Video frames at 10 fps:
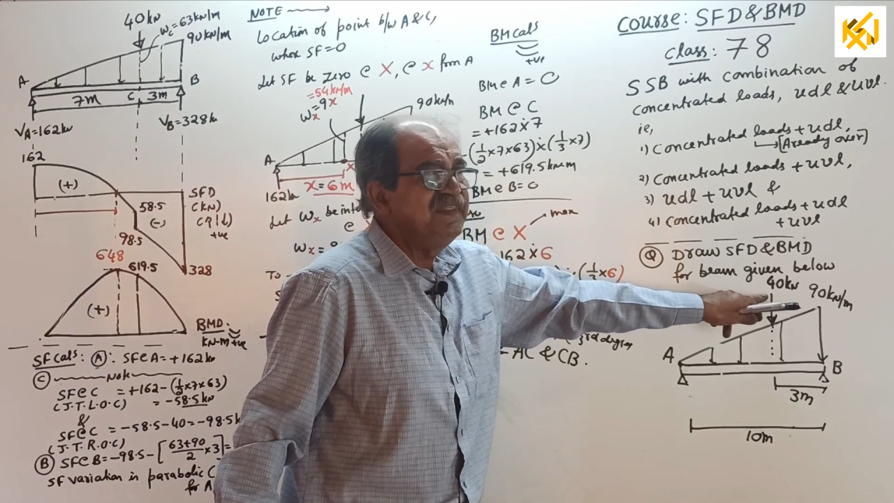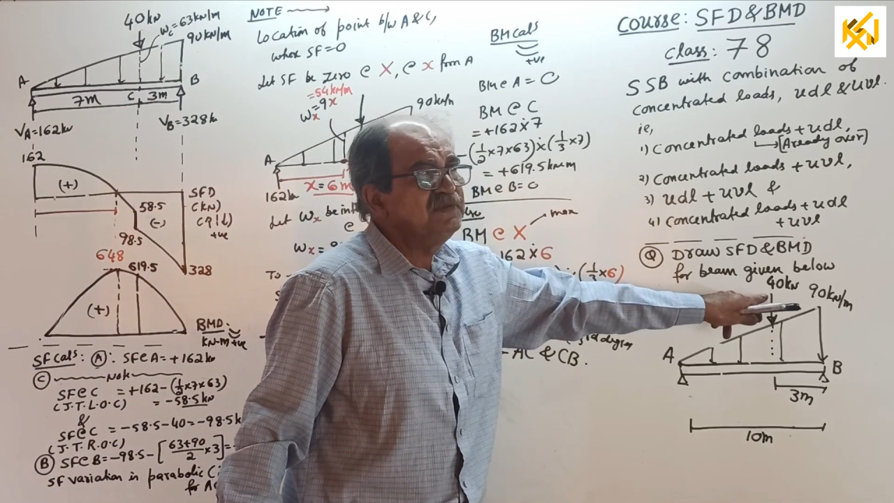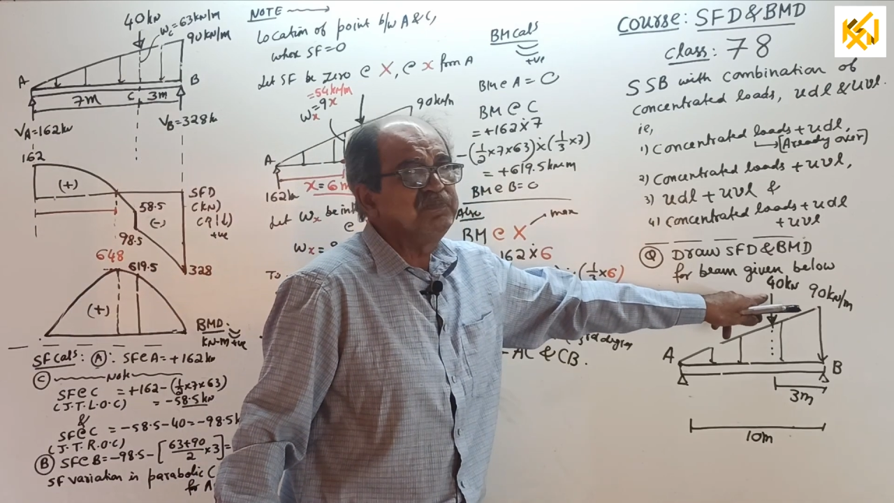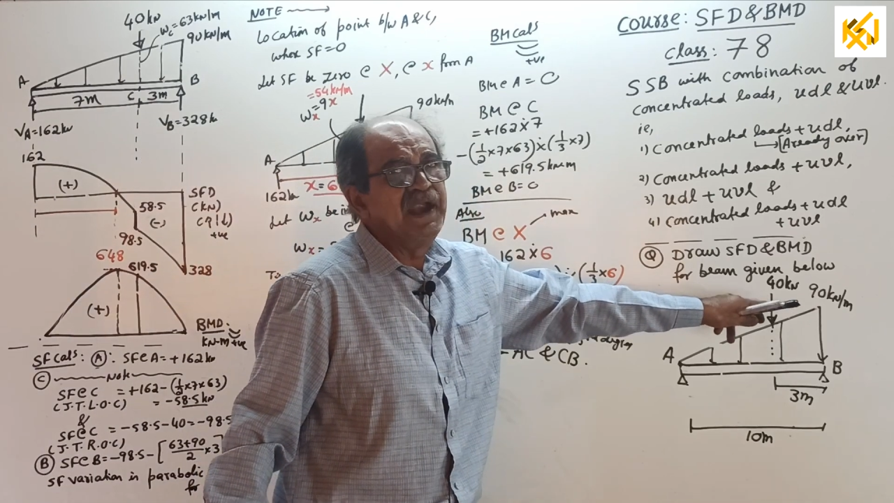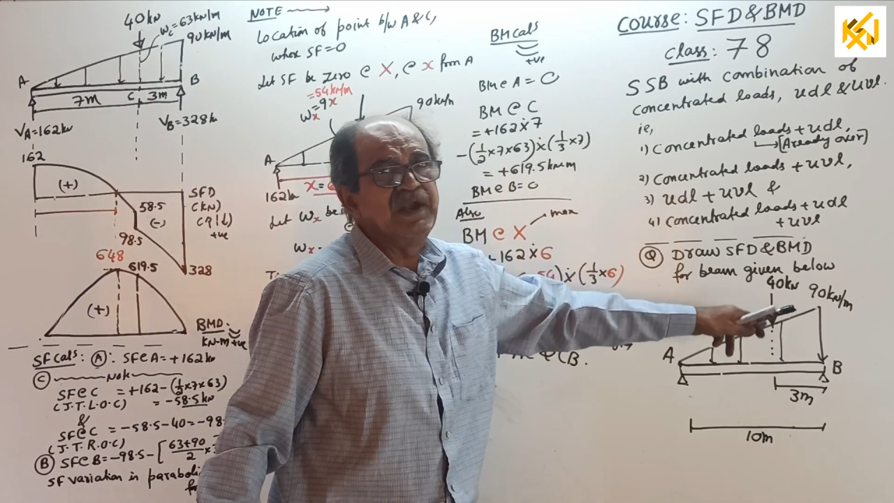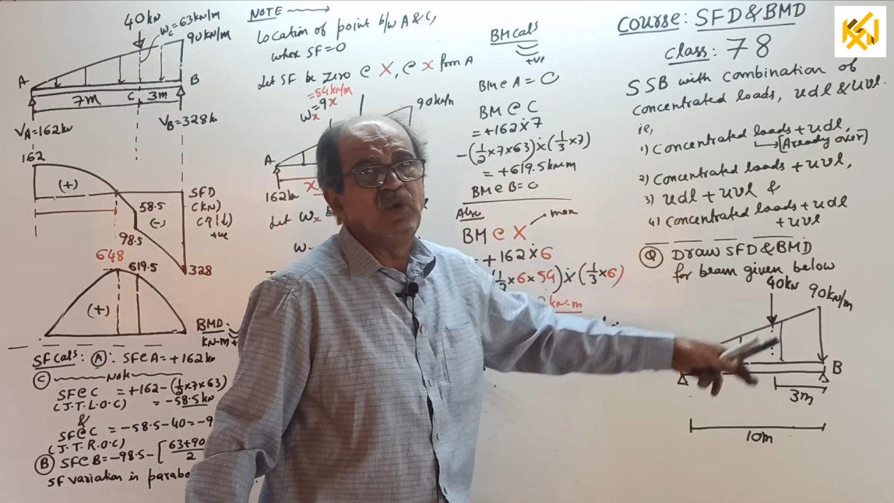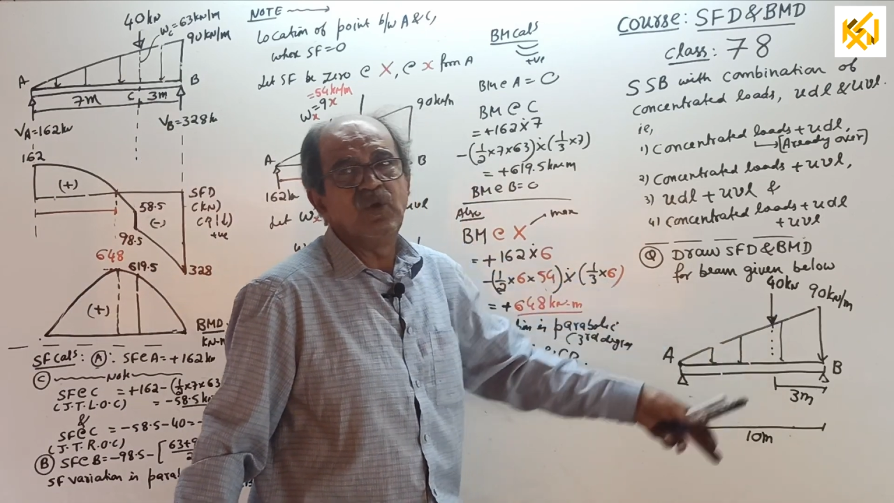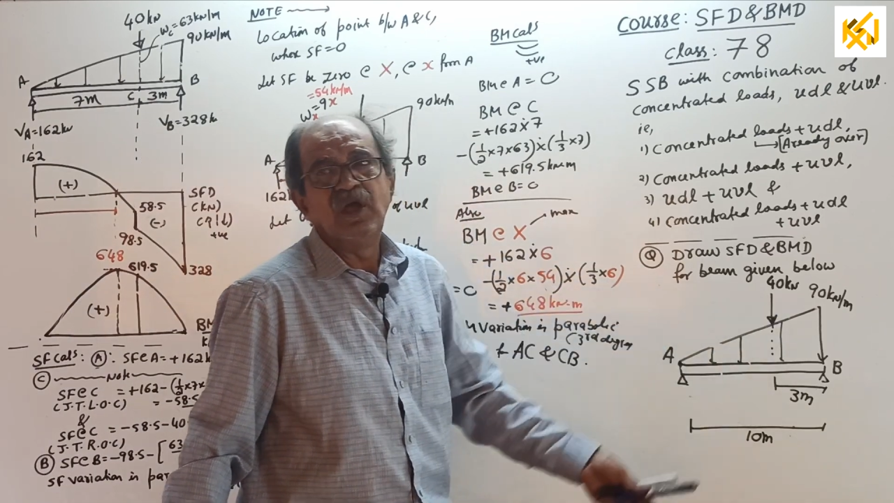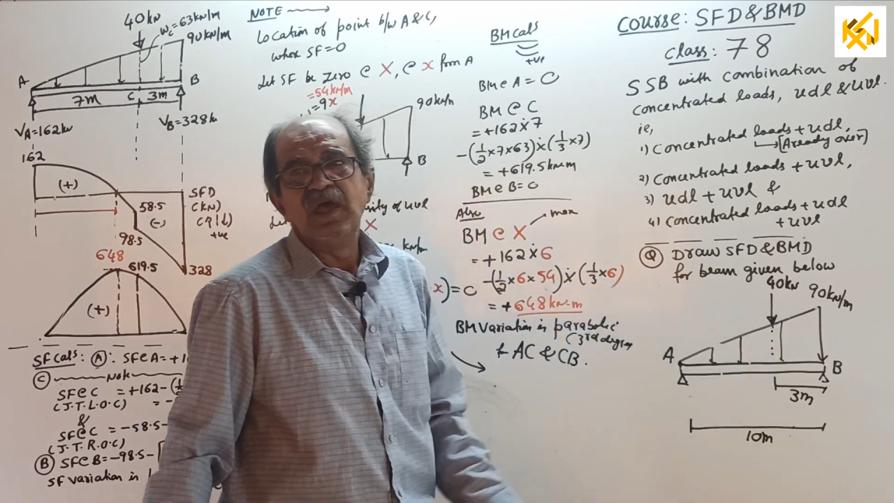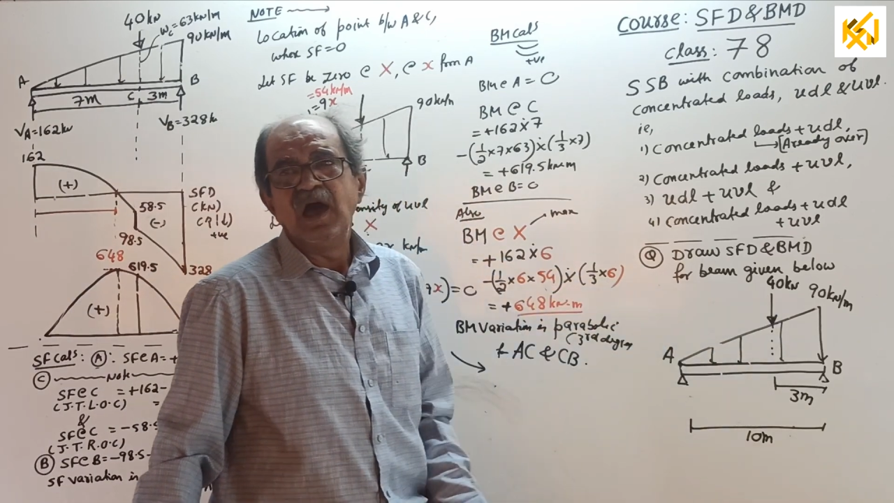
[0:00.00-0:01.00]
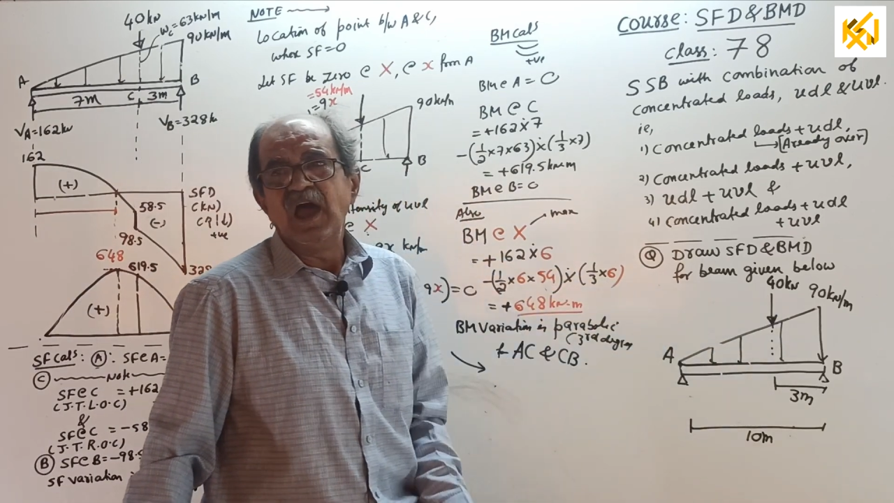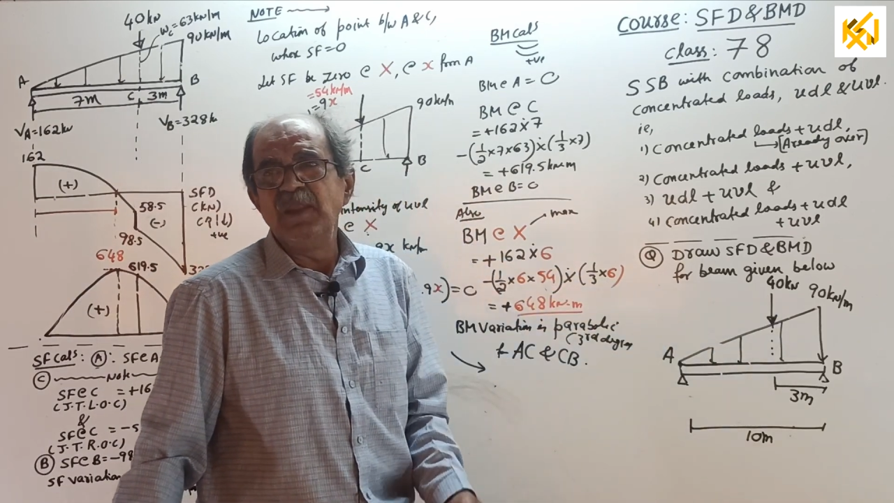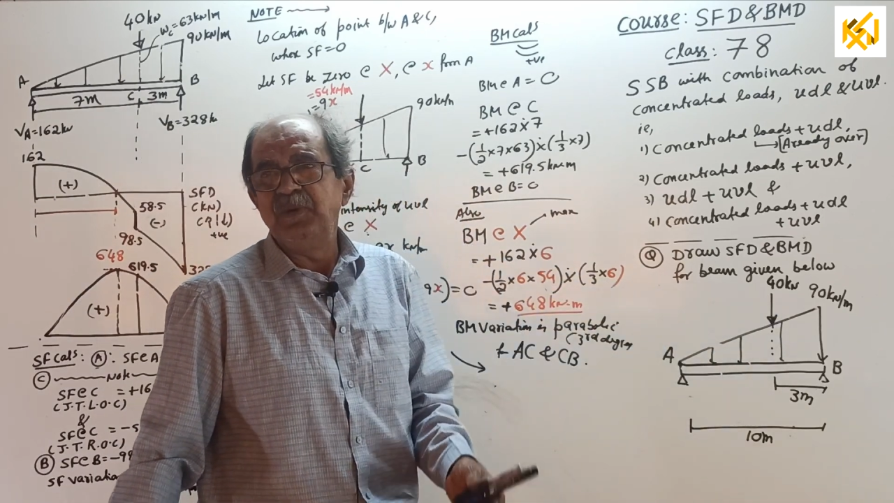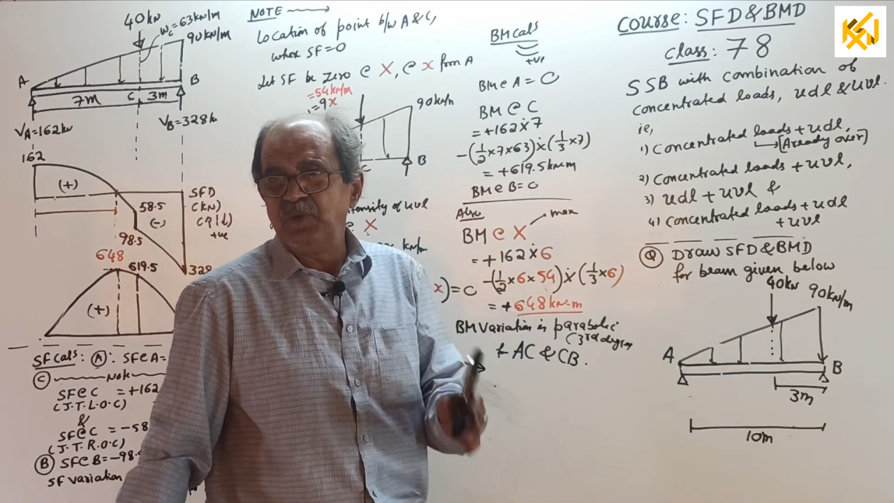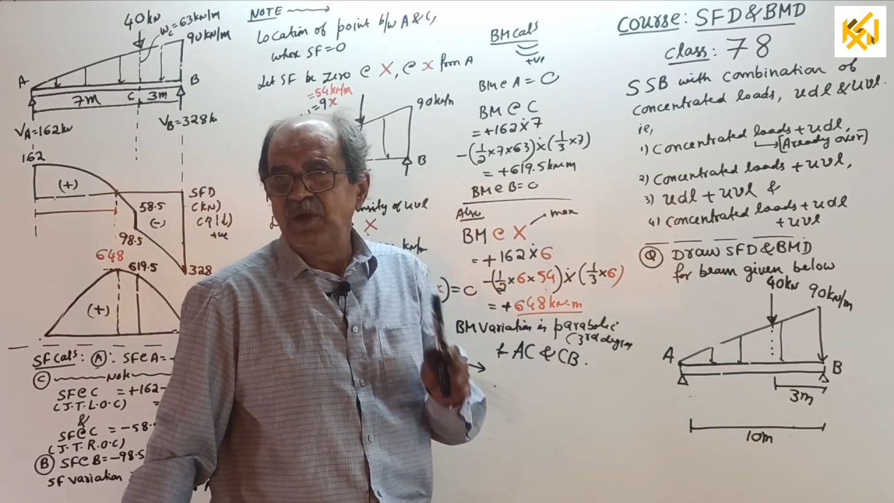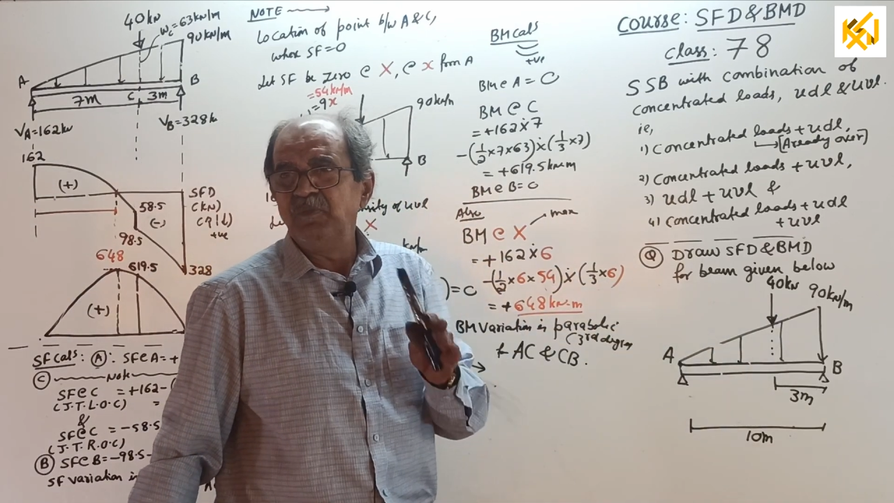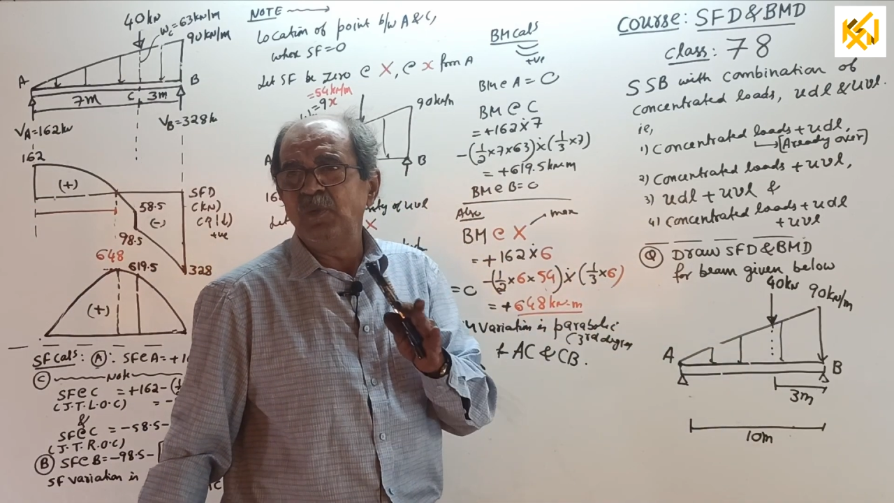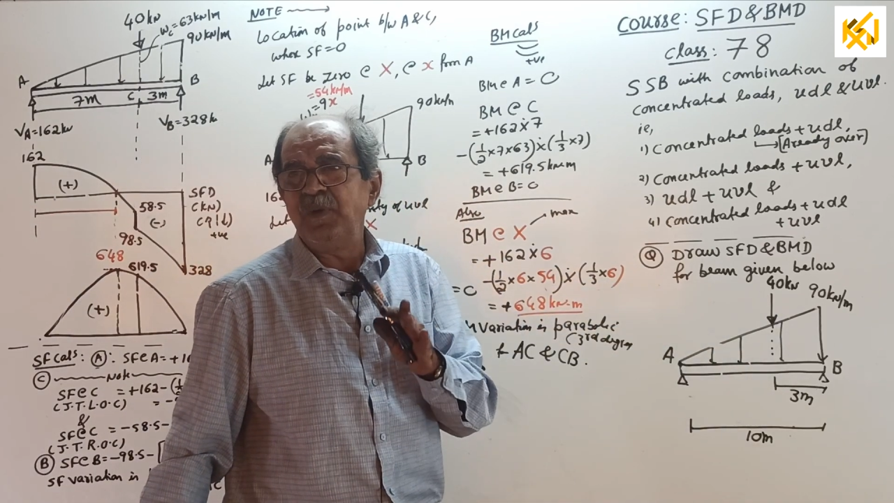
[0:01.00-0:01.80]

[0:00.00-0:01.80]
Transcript: this point load. I will put one more